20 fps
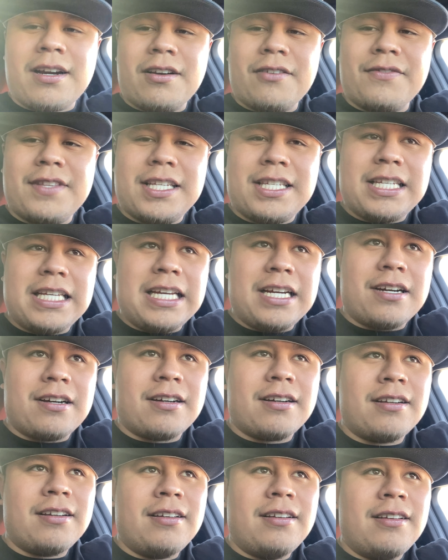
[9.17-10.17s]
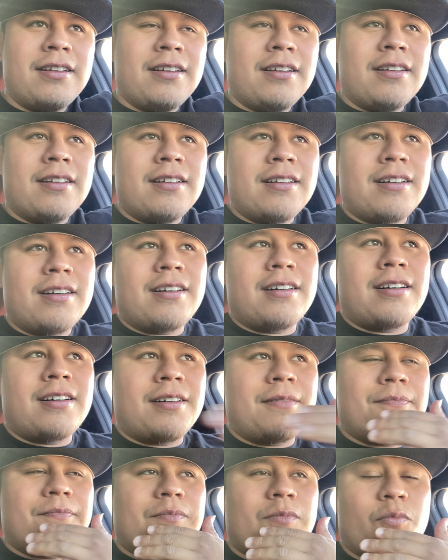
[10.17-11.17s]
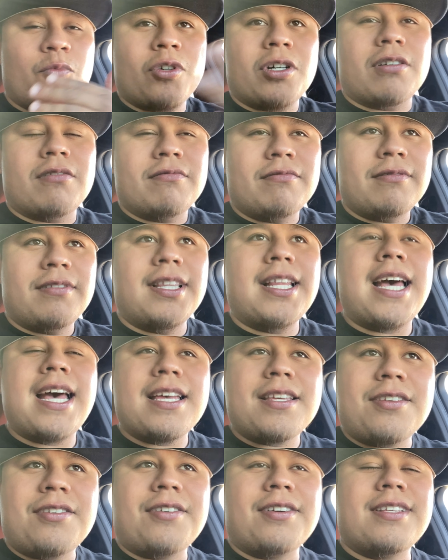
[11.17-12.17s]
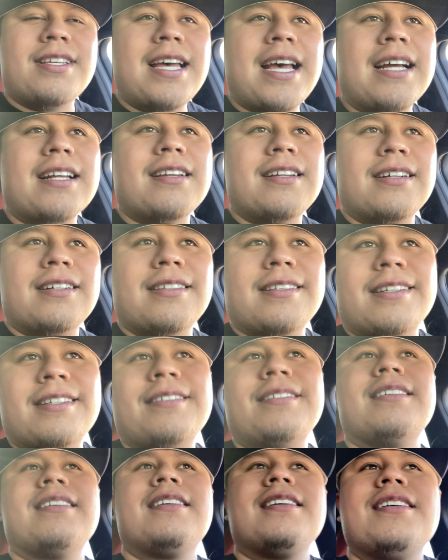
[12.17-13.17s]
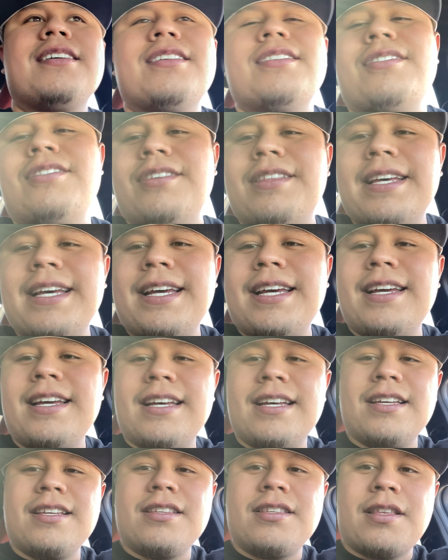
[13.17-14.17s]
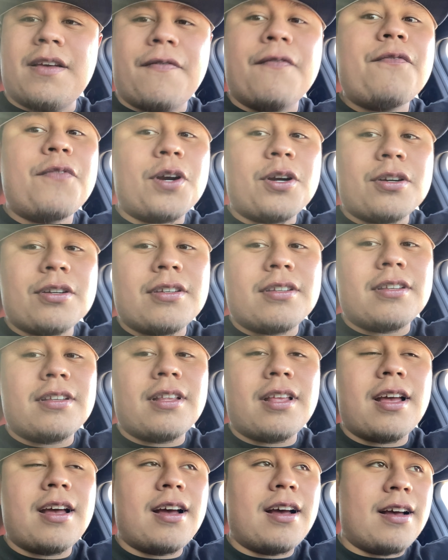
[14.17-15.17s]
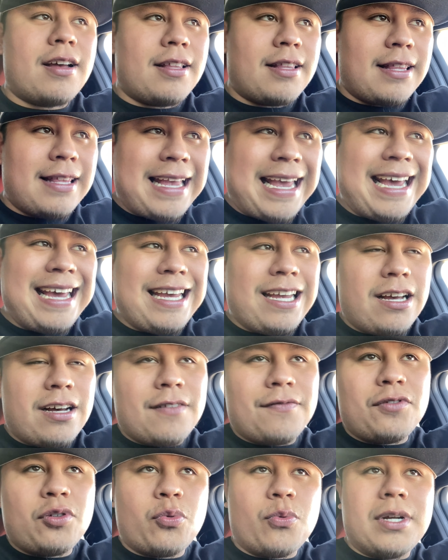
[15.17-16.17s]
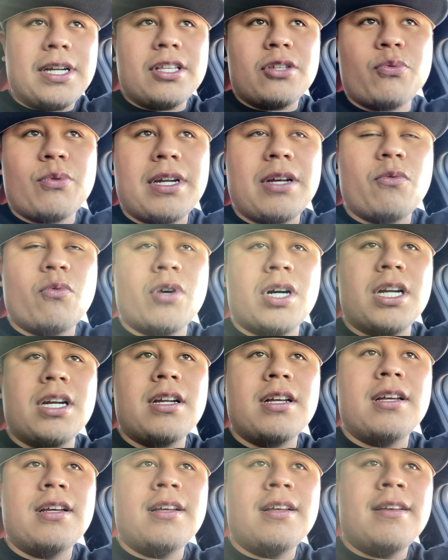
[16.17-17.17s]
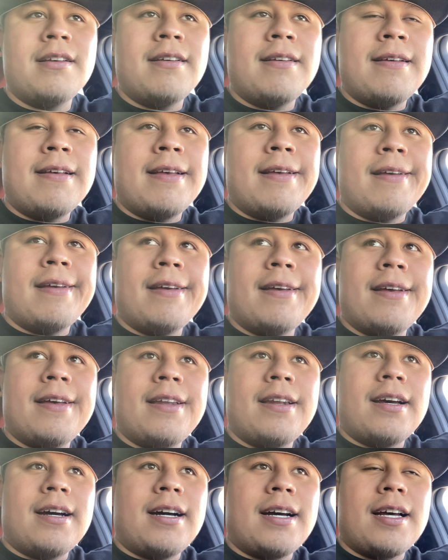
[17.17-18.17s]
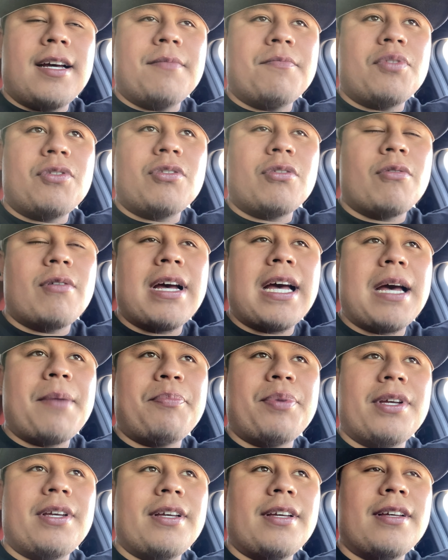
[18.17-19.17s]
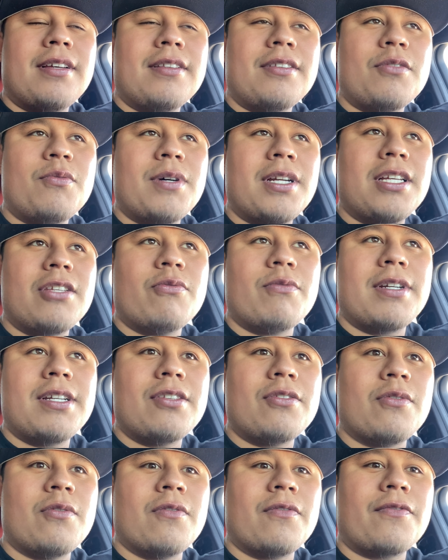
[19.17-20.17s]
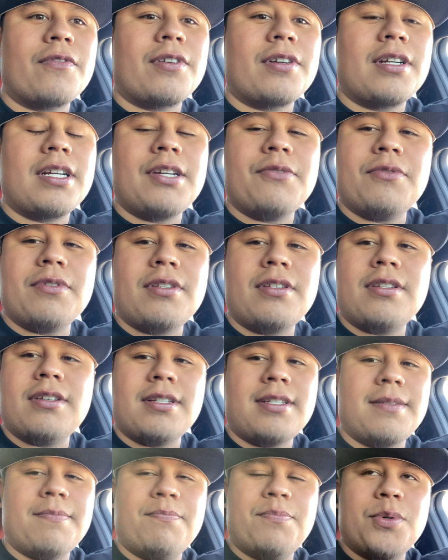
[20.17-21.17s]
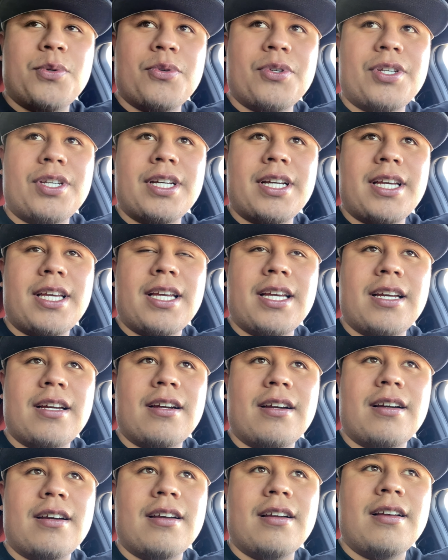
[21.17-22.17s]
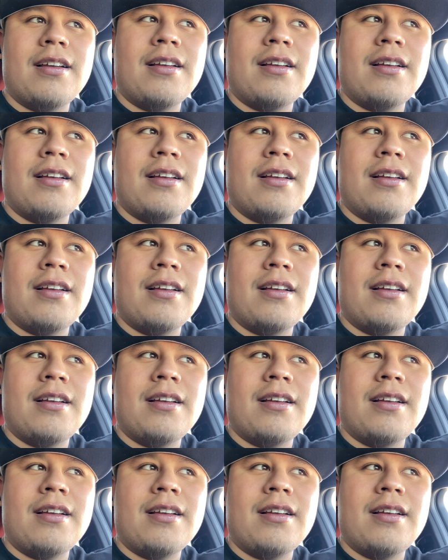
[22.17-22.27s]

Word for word: of this year. Um, well, last year, technically. Today is the first day of 2021. And I am so happy 2020 is over. It was such a bullshit year.